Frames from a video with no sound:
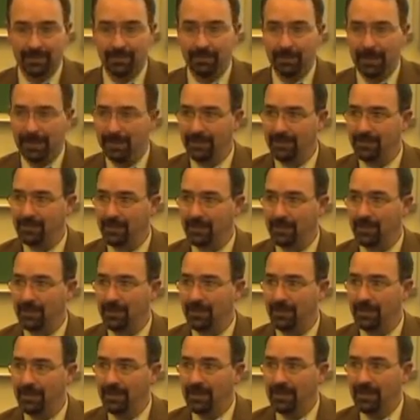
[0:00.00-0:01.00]
Band is
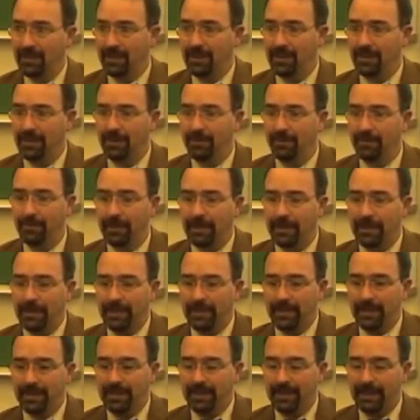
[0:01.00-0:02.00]
hard.
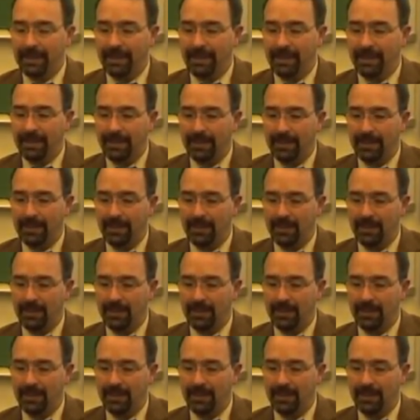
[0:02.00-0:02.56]
And